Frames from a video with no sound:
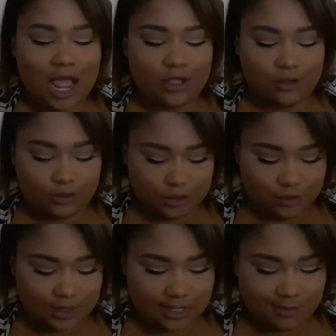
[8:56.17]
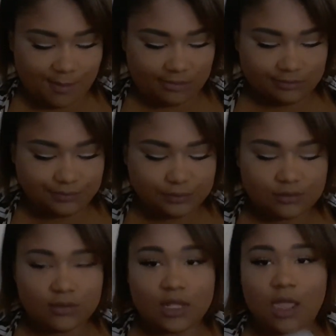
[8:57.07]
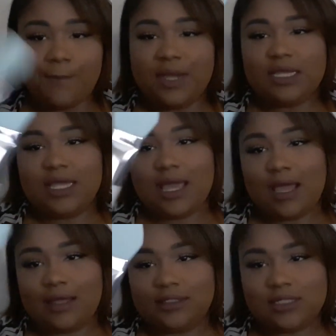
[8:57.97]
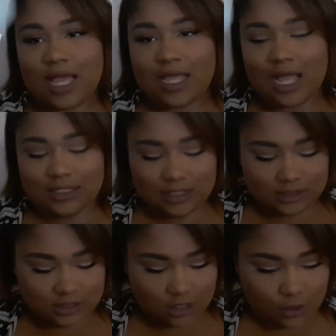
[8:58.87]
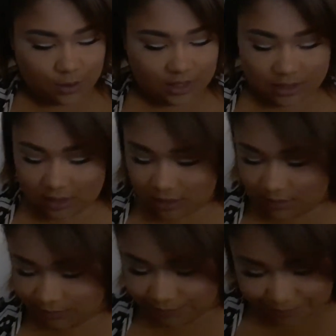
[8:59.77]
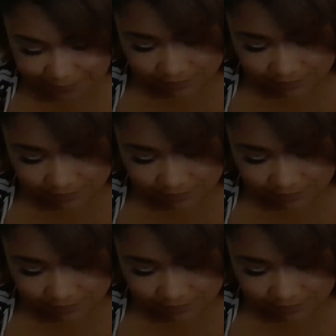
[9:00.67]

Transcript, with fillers: how you do it. But yeah, I got this to go with it.